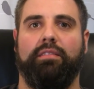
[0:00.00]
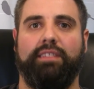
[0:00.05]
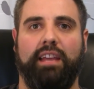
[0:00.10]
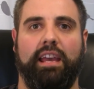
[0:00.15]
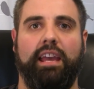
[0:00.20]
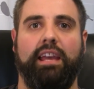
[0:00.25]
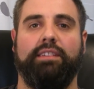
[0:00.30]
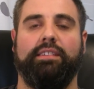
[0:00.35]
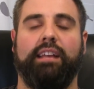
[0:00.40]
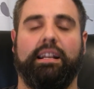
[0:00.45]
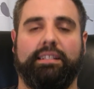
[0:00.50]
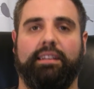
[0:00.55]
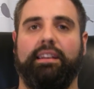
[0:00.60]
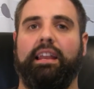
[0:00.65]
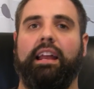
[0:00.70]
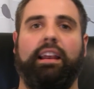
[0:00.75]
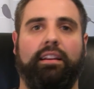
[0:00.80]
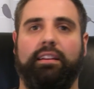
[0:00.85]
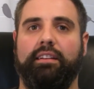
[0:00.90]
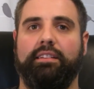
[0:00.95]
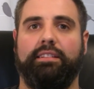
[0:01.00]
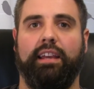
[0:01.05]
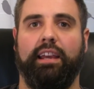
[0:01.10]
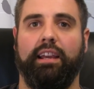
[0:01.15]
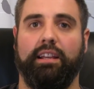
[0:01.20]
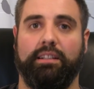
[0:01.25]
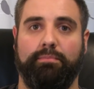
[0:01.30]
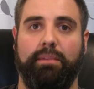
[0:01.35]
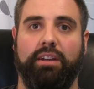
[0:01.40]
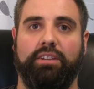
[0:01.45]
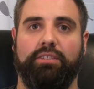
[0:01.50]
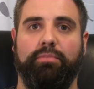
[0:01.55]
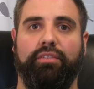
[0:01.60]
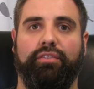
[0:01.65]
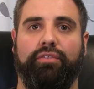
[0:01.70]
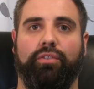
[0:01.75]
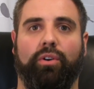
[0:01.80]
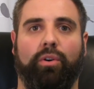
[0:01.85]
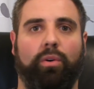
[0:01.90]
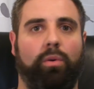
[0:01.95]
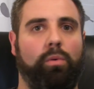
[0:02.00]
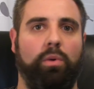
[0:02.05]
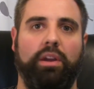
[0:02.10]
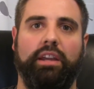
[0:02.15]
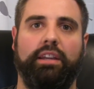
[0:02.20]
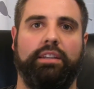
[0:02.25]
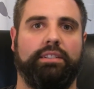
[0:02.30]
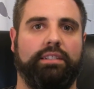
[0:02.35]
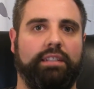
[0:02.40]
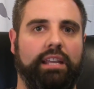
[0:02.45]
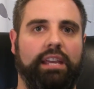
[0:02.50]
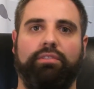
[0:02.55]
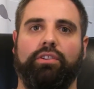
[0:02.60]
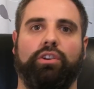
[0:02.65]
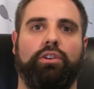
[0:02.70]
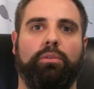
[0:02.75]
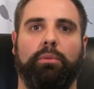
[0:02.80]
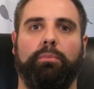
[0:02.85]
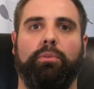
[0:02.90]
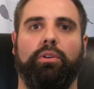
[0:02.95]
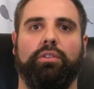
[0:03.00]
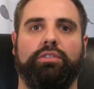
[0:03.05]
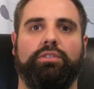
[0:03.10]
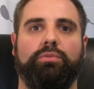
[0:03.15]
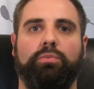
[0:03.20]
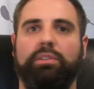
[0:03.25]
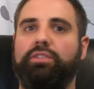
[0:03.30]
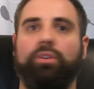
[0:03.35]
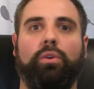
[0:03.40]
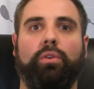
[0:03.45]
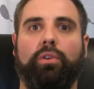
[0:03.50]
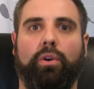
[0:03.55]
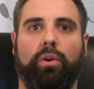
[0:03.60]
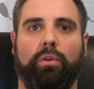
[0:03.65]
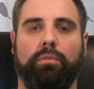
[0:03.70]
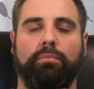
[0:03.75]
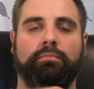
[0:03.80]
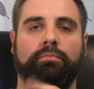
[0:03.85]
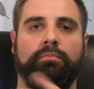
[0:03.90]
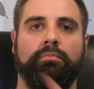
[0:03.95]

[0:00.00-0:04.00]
days, that's likely to take, as mentioned before, weeks, even a couple of months, we don't know.